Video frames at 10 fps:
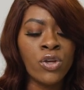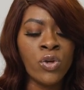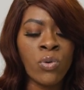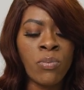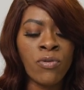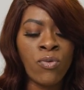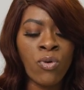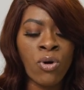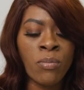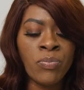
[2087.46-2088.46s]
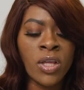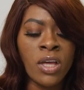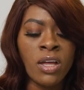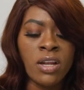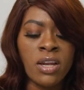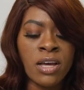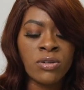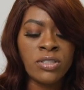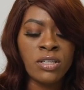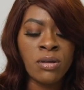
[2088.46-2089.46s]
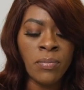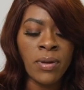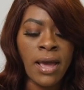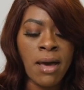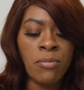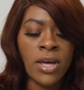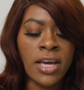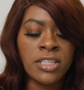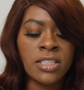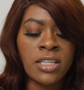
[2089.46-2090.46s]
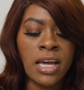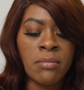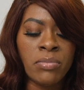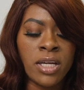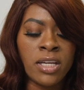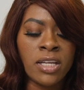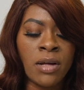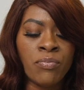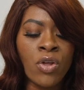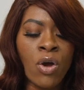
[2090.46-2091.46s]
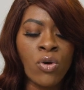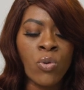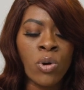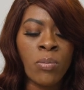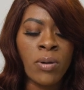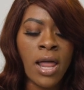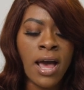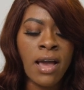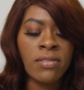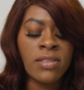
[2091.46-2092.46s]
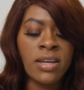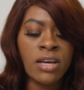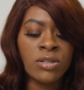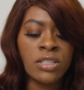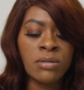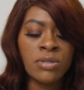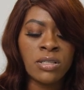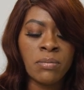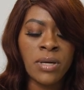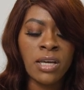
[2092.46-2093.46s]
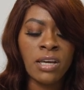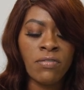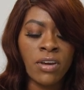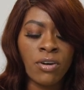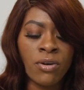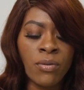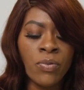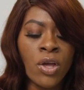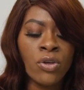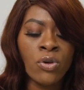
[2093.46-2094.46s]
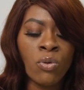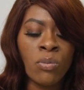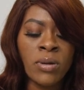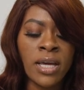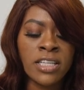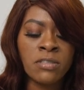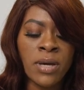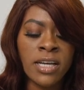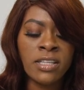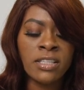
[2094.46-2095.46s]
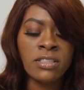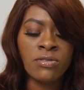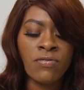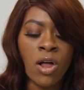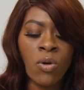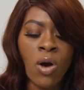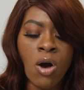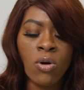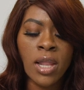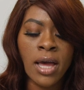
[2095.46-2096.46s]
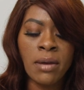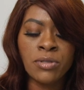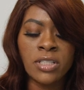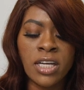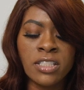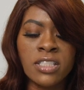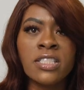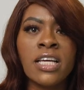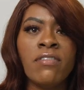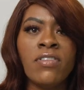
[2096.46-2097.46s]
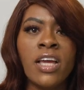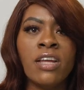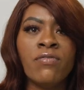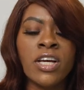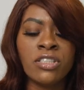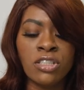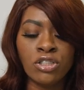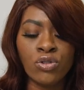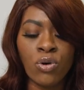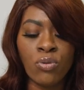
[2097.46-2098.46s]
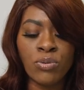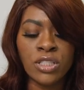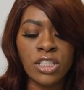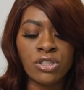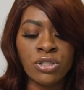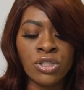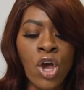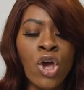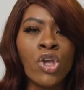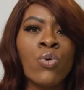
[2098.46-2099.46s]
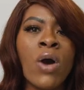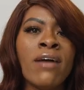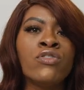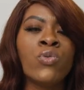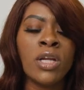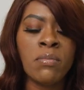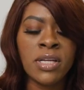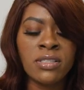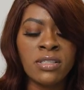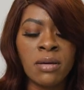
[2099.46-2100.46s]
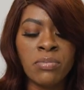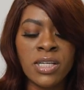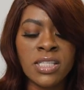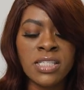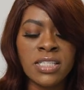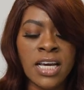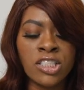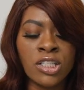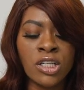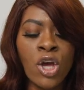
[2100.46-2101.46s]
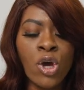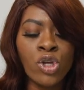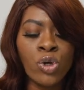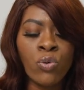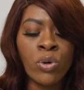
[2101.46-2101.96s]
You will perform nail tip application and blending. You will apply the nail tip to the pinky finger. You will be expected to follow all client protection, safety, and infection control procedures. You will have 20 minutes to complete this section. You